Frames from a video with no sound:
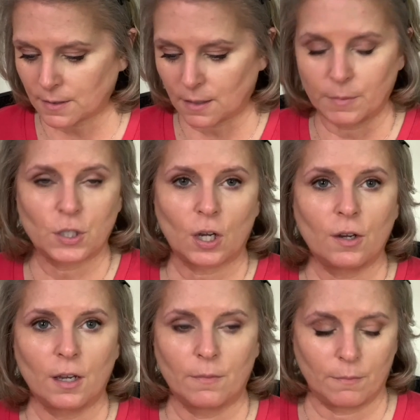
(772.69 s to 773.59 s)
so let me show
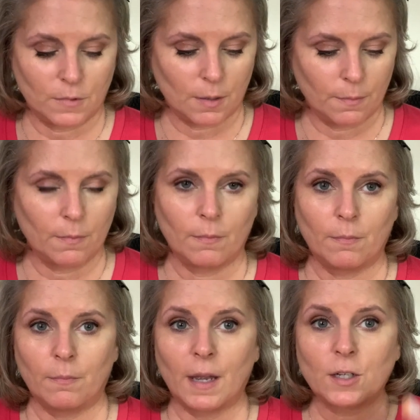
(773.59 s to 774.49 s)
you to
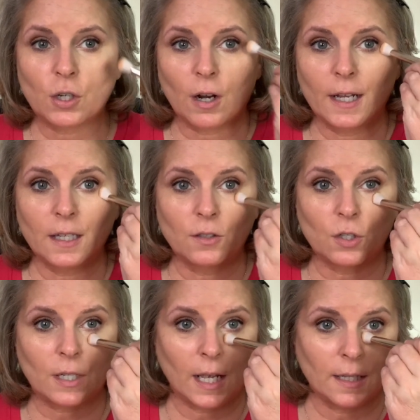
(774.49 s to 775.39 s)
make sure I didn't
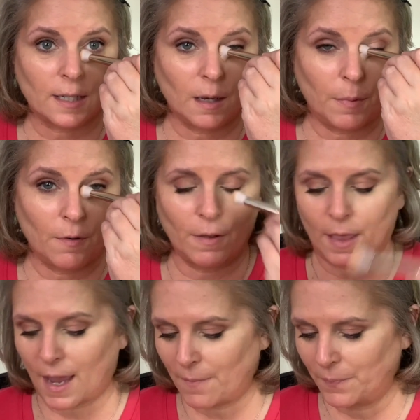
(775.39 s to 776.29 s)
just kind of skip over
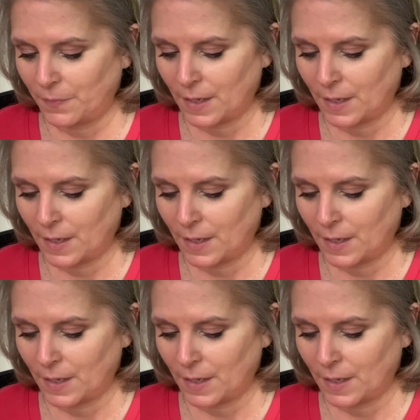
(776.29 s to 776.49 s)
that.